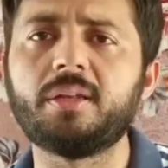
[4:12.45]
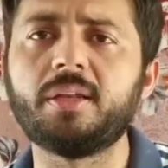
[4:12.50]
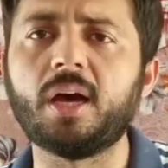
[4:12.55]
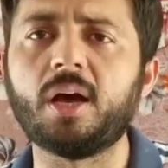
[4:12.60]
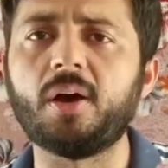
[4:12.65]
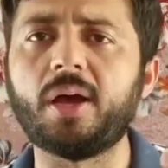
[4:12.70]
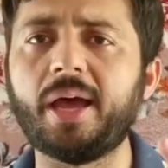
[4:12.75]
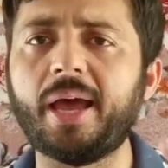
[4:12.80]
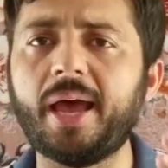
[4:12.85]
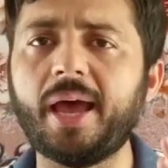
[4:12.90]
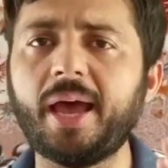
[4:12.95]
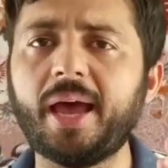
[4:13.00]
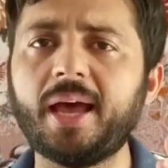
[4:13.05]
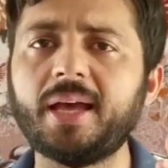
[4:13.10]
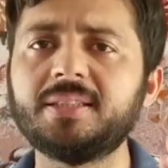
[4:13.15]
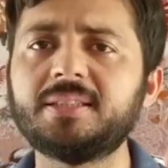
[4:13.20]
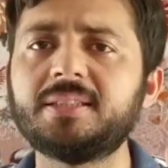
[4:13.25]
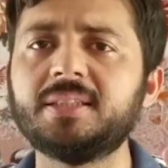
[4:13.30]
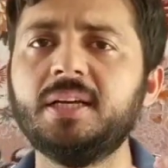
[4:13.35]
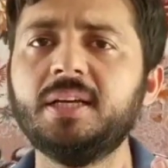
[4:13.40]
Now
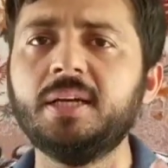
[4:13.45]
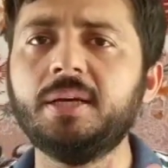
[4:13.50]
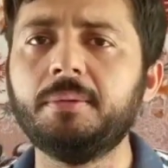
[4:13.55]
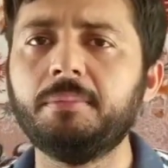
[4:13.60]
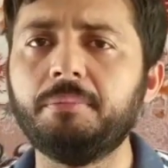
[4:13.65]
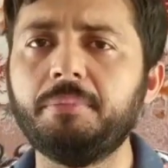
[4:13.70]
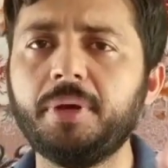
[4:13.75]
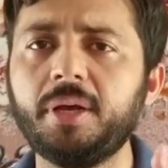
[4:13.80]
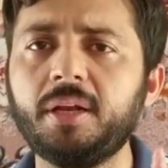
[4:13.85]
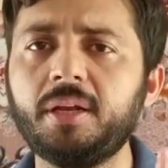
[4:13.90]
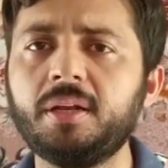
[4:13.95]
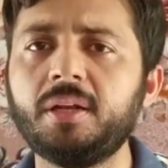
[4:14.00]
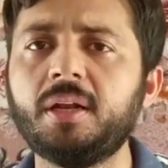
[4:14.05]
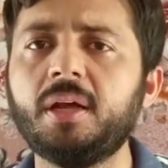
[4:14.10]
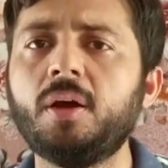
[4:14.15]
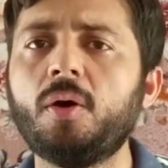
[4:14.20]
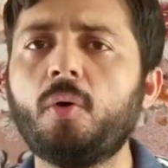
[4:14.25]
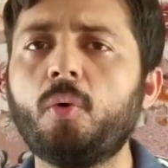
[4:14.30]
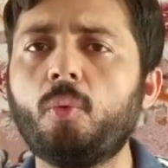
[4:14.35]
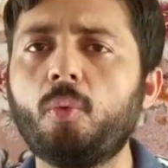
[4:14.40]
has been
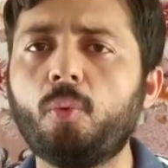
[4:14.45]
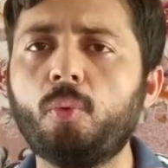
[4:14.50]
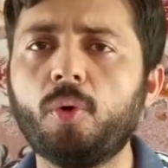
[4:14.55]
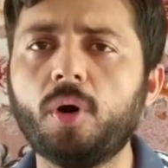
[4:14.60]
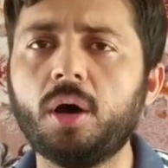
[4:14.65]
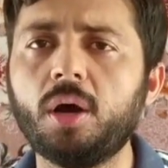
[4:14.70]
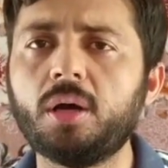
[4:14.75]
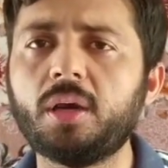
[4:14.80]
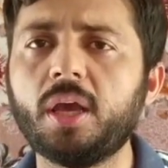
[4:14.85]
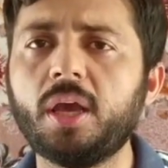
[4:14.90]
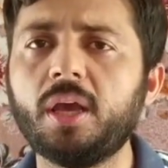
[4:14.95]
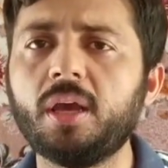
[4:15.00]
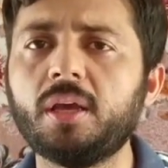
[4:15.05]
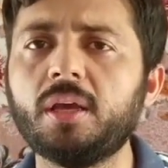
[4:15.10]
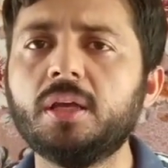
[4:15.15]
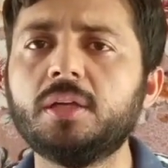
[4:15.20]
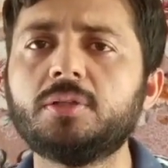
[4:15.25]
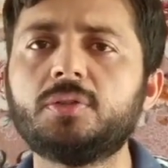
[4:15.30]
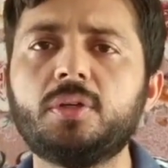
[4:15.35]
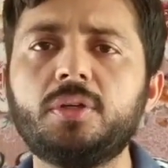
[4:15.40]

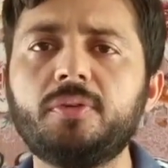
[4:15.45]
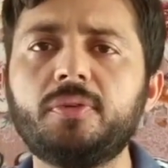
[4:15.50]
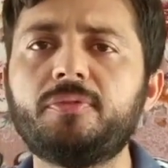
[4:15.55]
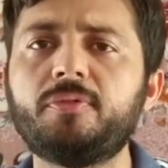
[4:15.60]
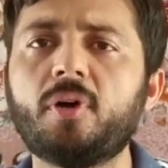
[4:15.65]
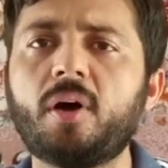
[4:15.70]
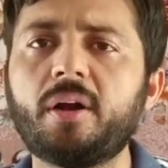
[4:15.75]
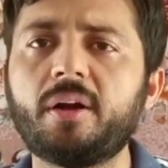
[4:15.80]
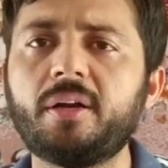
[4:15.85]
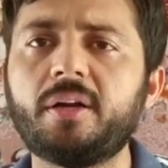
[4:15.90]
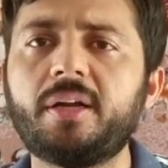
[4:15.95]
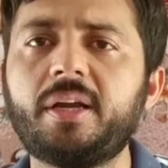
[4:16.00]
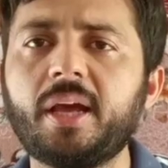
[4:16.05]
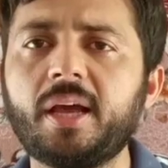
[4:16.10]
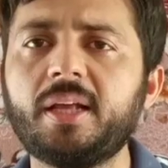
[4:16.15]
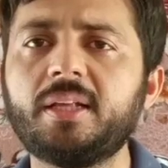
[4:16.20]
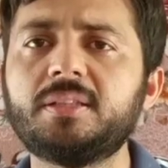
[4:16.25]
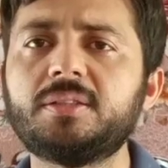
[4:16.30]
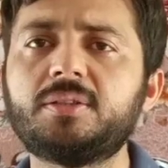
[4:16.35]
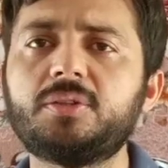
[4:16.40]
working, so you've got a
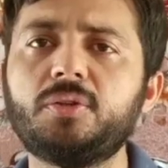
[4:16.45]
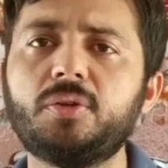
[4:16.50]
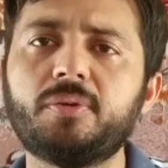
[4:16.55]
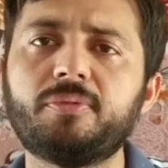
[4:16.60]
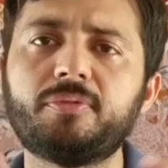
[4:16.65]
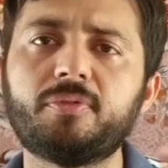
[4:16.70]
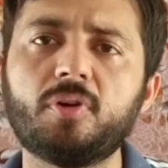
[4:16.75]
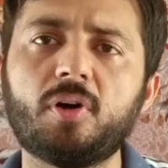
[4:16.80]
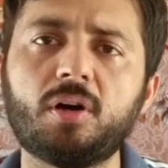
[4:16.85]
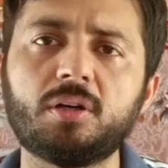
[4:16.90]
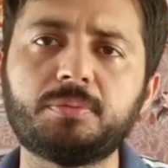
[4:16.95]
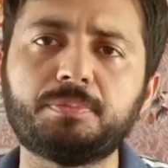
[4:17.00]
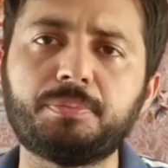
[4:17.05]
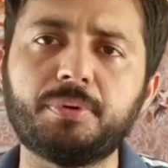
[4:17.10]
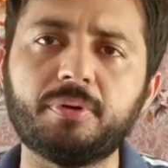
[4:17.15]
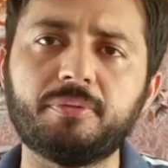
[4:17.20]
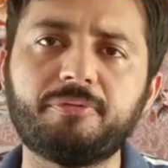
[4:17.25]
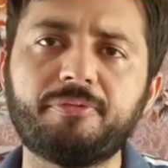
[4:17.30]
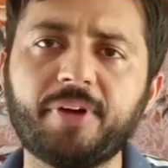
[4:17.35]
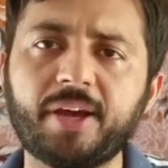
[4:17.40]
tense, you have got
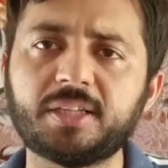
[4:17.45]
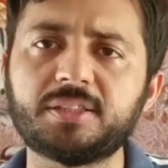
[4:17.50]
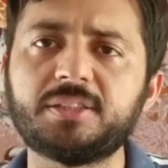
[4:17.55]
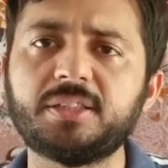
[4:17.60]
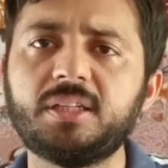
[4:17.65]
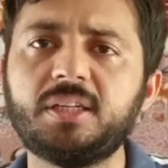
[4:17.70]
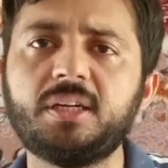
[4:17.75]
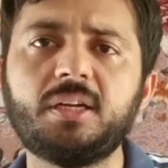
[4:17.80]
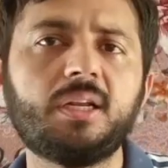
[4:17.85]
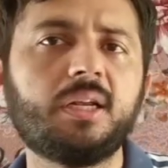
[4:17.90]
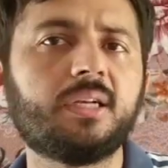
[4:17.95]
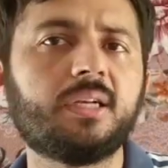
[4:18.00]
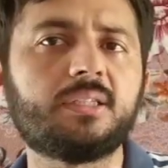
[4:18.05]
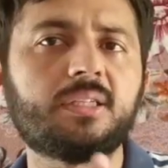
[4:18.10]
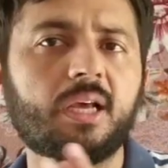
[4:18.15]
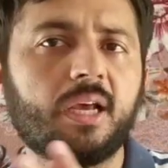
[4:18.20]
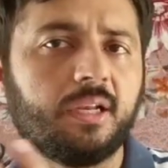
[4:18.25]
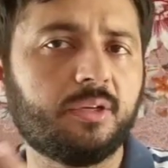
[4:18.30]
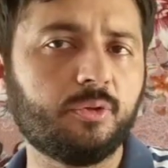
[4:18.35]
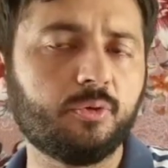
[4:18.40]
perfection in it,
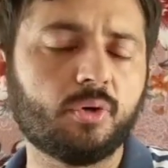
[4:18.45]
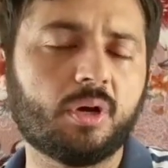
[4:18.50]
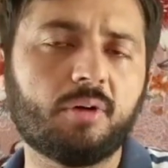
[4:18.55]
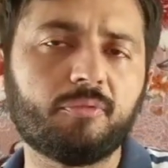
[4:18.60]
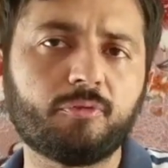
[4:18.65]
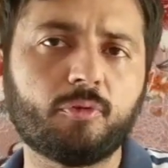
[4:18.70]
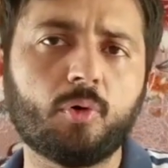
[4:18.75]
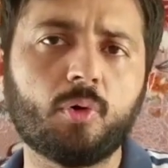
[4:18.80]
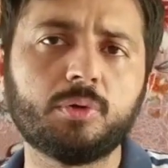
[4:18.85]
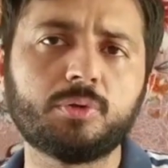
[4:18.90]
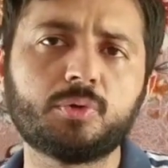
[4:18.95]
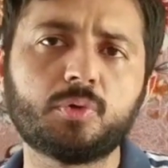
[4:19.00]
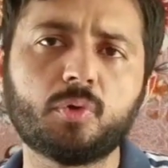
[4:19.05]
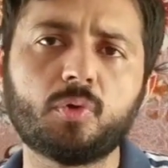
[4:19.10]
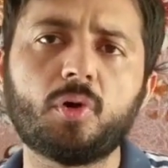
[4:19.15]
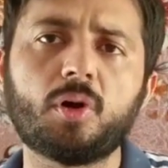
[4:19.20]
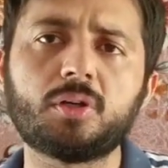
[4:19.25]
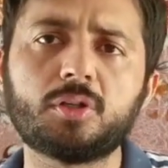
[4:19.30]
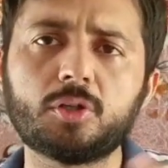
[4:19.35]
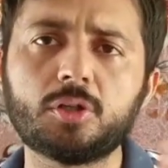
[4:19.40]
and you have also
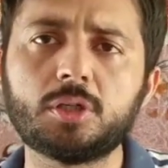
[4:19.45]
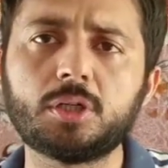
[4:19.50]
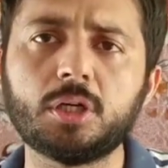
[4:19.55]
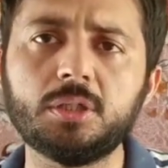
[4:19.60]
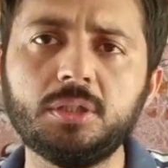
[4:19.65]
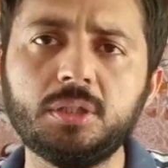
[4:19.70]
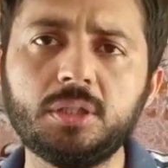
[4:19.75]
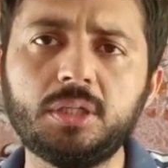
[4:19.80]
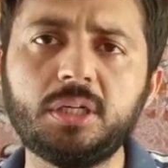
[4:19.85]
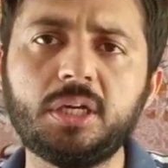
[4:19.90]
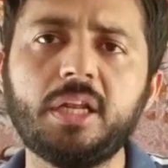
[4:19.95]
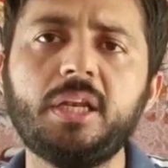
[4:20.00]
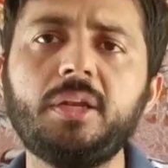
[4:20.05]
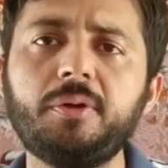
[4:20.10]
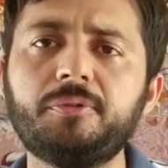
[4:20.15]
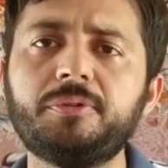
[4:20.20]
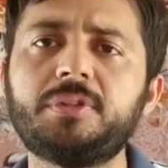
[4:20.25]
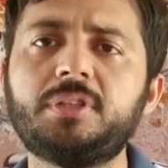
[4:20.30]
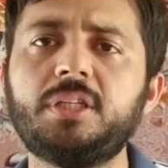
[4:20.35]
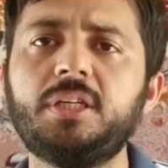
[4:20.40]
got
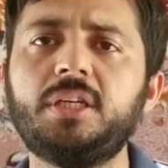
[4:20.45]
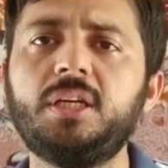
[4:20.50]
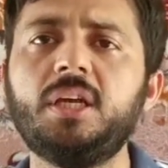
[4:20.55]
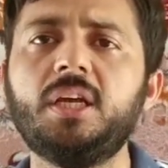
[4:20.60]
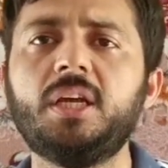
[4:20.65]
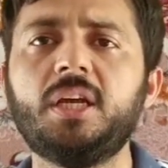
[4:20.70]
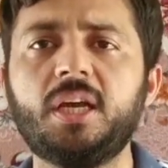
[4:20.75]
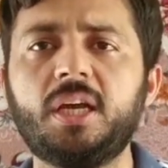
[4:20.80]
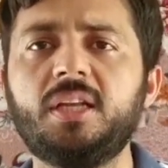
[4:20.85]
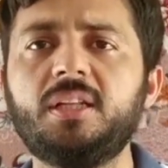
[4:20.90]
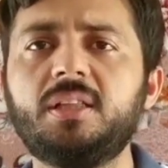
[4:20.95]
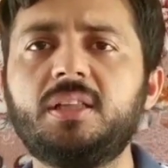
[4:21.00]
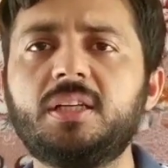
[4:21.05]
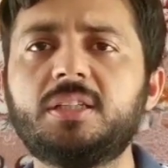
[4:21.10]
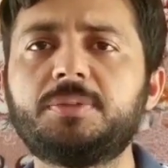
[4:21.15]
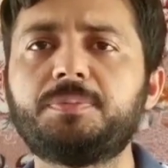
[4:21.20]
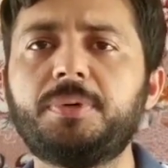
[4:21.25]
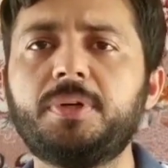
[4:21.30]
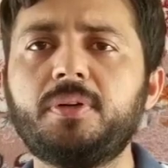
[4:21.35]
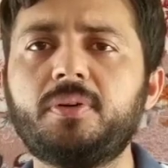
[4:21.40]
continuity in
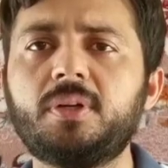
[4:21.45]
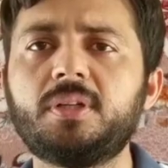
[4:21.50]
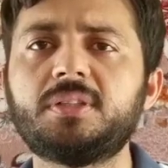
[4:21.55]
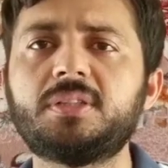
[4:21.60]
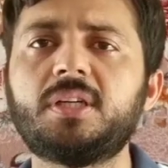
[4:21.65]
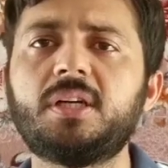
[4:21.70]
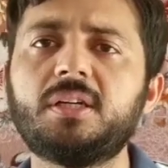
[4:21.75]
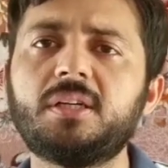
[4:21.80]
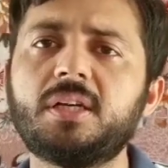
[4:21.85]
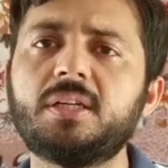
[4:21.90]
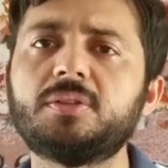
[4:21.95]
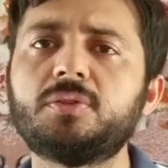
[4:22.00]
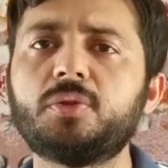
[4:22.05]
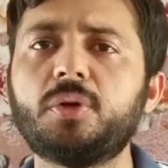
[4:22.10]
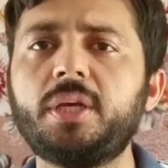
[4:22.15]
this particular sentence.